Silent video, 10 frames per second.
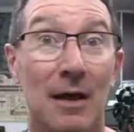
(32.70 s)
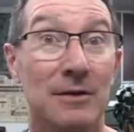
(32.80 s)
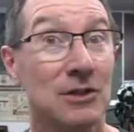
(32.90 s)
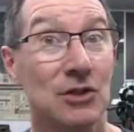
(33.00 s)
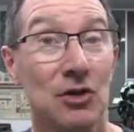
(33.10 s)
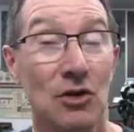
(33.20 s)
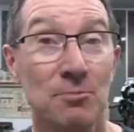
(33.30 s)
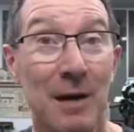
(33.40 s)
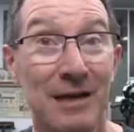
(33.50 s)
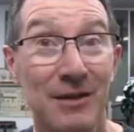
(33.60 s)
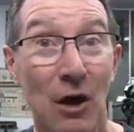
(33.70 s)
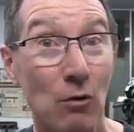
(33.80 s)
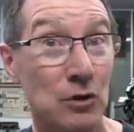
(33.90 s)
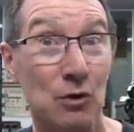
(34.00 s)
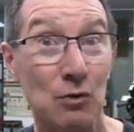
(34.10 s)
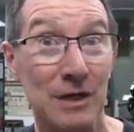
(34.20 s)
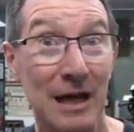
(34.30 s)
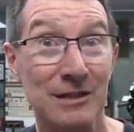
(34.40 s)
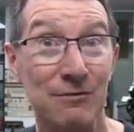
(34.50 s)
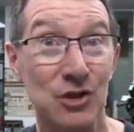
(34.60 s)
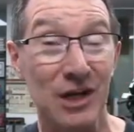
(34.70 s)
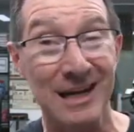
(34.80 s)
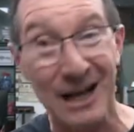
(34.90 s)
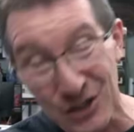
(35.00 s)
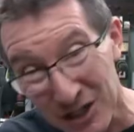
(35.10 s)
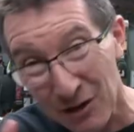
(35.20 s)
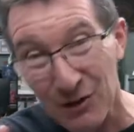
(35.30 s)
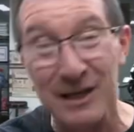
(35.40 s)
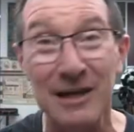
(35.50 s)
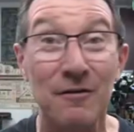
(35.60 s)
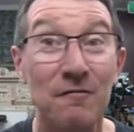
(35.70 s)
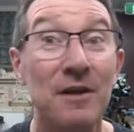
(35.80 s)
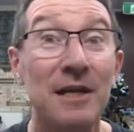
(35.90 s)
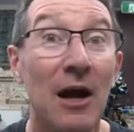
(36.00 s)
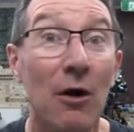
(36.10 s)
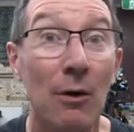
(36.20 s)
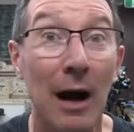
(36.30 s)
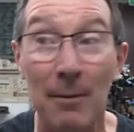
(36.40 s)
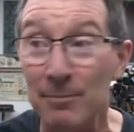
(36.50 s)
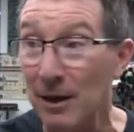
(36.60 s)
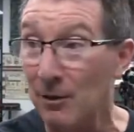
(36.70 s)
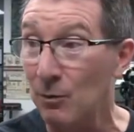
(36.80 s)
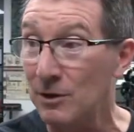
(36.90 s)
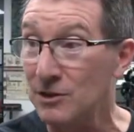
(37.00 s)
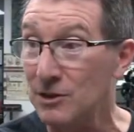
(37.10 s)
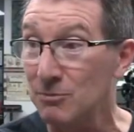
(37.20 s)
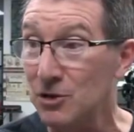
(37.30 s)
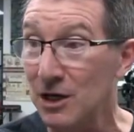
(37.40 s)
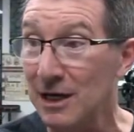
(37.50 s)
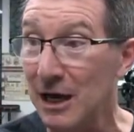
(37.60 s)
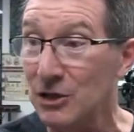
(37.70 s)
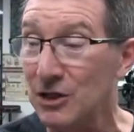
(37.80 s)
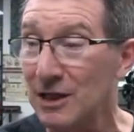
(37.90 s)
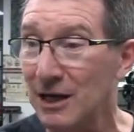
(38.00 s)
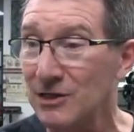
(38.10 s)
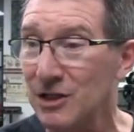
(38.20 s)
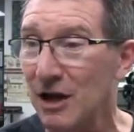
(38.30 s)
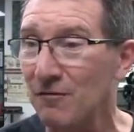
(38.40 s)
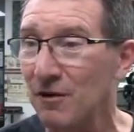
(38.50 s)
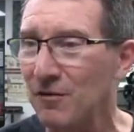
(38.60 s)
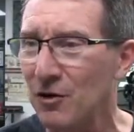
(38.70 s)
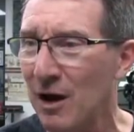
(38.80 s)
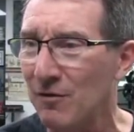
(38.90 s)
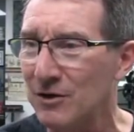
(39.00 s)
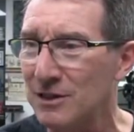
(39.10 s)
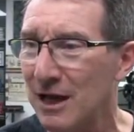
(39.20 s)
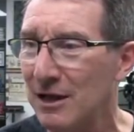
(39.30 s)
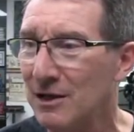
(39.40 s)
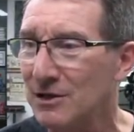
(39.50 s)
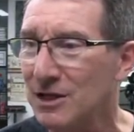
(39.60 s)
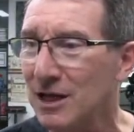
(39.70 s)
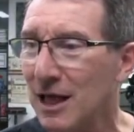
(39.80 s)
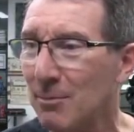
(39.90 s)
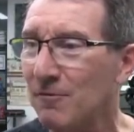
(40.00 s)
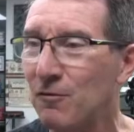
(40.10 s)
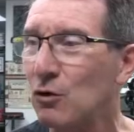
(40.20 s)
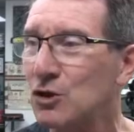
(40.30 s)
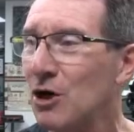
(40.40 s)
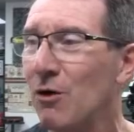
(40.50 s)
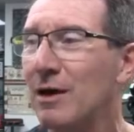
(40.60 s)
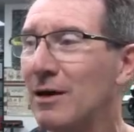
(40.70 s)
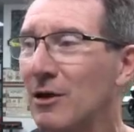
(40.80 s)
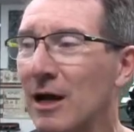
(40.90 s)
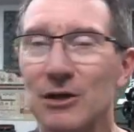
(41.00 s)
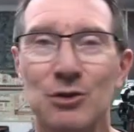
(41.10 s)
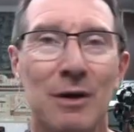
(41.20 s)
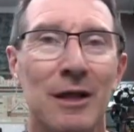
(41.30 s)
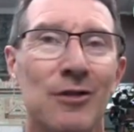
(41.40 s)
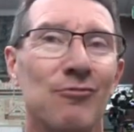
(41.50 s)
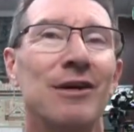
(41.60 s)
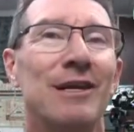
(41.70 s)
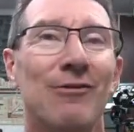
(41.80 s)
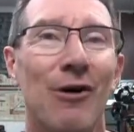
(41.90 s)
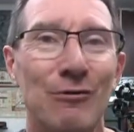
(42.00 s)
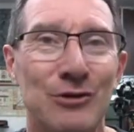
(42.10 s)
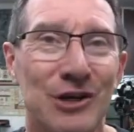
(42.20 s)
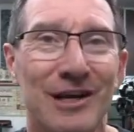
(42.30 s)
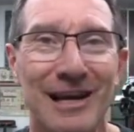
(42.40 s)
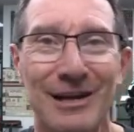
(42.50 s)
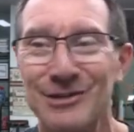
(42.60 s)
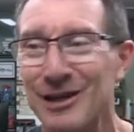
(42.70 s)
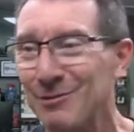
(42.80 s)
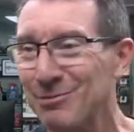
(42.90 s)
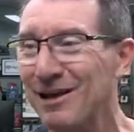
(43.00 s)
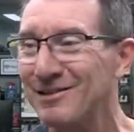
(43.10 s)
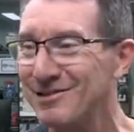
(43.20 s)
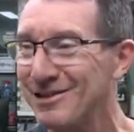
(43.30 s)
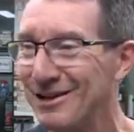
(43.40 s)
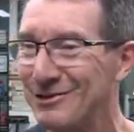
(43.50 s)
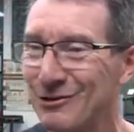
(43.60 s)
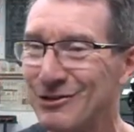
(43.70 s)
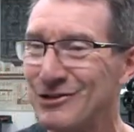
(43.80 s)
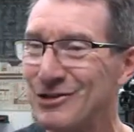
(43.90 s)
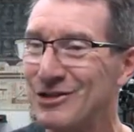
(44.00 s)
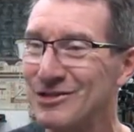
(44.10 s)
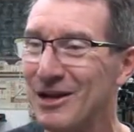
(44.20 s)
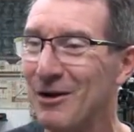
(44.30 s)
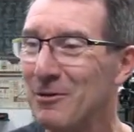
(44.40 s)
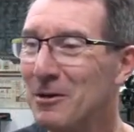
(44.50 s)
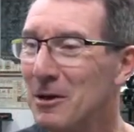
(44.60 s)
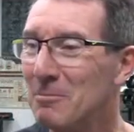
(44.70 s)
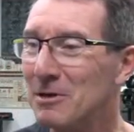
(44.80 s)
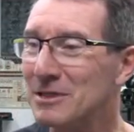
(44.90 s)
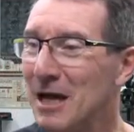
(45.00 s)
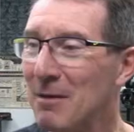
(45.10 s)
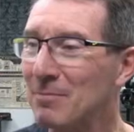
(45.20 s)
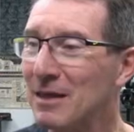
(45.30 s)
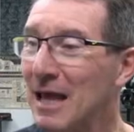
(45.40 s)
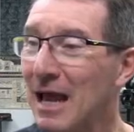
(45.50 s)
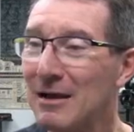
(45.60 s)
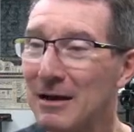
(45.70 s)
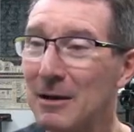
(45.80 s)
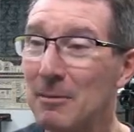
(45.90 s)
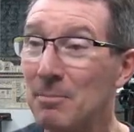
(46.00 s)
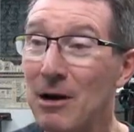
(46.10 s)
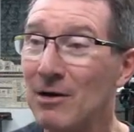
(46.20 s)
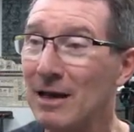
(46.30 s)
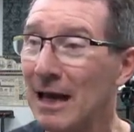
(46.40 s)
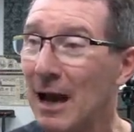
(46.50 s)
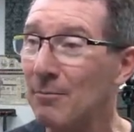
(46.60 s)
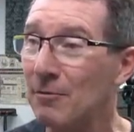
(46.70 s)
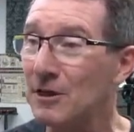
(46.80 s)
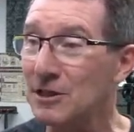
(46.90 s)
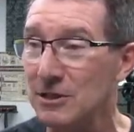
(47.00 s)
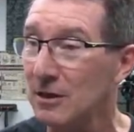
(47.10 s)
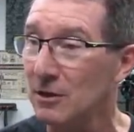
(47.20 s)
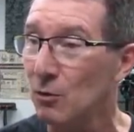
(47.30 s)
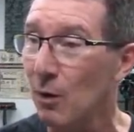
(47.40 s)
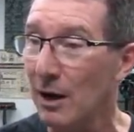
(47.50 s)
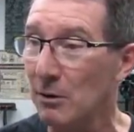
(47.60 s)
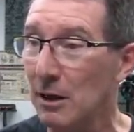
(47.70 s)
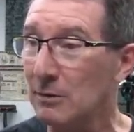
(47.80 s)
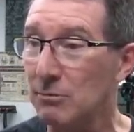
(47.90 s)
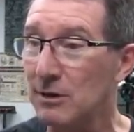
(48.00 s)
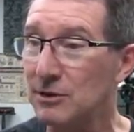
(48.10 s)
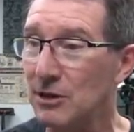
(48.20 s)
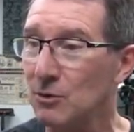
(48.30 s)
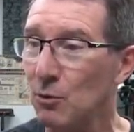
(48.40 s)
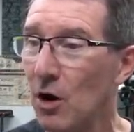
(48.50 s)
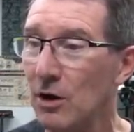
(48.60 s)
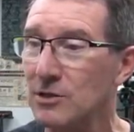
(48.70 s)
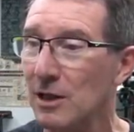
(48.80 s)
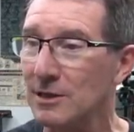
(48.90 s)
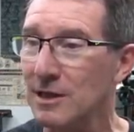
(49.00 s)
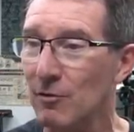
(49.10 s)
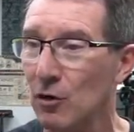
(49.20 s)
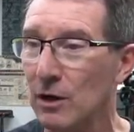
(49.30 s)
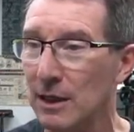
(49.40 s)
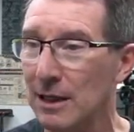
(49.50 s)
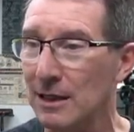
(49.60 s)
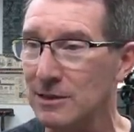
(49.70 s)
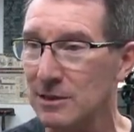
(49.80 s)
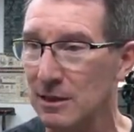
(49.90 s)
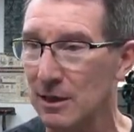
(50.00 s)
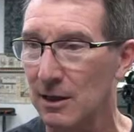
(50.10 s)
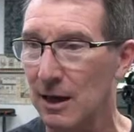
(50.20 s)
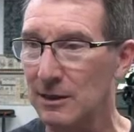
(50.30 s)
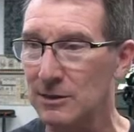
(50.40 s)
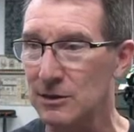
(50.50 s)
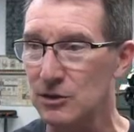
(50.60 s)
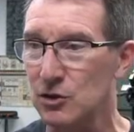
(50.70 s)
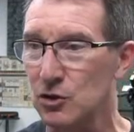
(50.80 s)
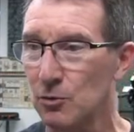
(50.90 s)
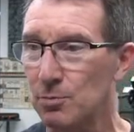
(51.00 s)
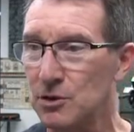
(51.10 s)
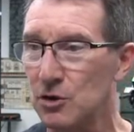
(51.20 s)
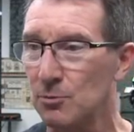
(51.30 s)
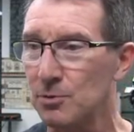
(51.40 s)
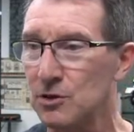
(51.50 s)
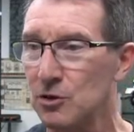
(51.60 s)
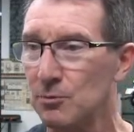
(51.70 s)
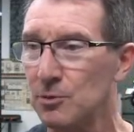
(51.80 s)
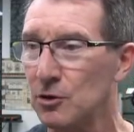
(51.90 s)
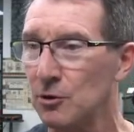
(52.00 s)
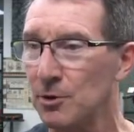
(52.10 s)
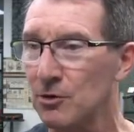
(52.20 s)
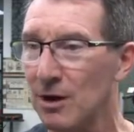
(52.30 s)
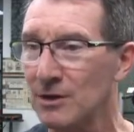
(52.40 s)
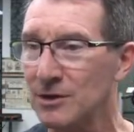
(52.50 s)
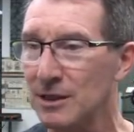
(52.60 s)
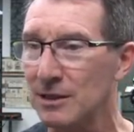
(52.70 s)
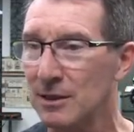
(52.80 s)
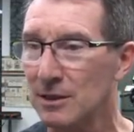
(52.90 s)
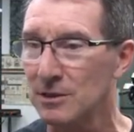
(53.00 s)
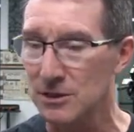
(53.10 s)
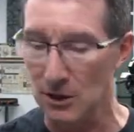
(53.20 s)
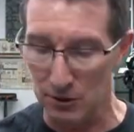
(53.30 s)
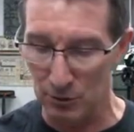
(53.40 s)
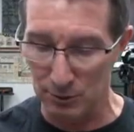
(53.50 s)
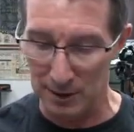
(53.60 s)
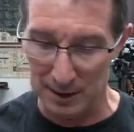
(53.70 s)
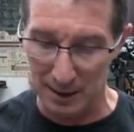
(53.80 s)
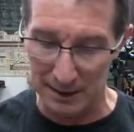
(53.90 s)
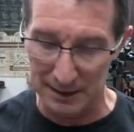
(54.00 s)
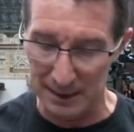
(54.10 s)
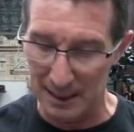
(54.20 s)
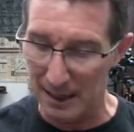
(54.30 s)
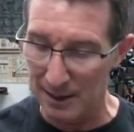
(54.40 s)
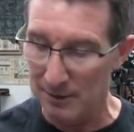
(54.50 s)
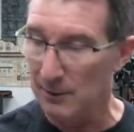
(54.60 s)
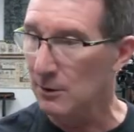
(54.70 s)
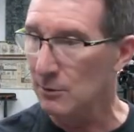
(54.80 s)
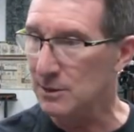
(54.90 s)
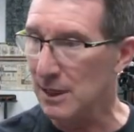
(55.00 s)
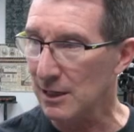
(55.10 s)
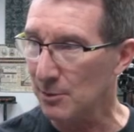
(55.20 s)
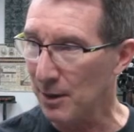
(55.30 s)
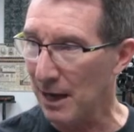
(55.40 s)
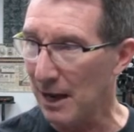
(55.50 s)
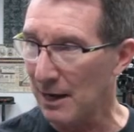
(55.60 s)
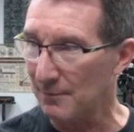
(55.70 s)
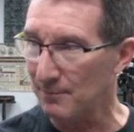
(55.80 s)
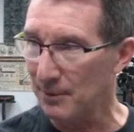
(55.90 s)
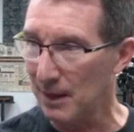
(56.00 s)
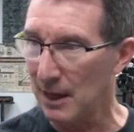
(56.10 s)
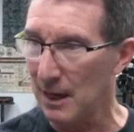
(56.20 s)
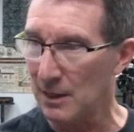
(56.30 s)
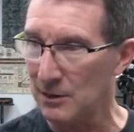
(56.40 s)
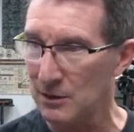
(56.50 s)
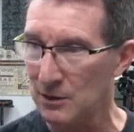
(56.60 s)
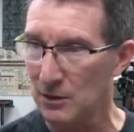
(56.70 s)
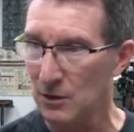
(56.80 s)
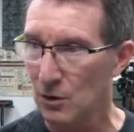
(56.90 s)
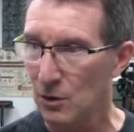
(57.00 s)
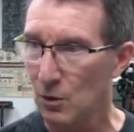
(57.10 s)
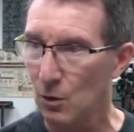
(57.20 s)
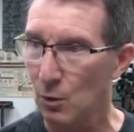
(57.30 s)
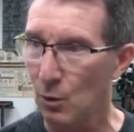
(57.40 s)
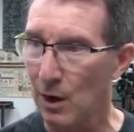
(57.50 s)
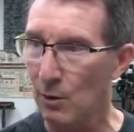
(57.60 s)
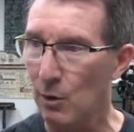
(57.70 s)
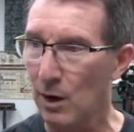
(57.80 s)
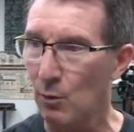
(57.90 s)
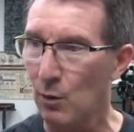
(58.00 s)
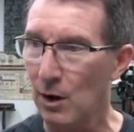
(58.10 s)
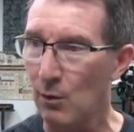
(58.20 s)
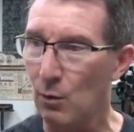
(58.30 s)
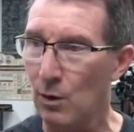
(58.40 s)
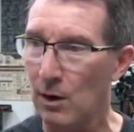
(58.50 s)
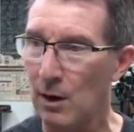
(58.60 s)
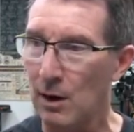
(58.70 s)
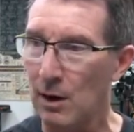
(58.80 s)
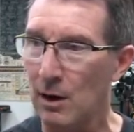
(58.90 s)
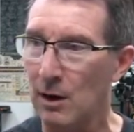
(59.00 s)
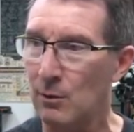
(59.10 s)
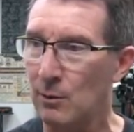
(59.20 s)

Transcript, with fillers: And this is used back in the old school days of geocaching. I'll link in a video um, eh, with some geocaching uh, stuff if you haven't uh, seen that before, showing like a 23-year-old old geocache that I placed uh, donkeys years ago. But um, yeah, apparently um, this one, it, it doesn't work. So let's have a look. Yes, that is super, super, super duper crusty. So uh, yeah, we take it apart and wah, wah, wah, wah.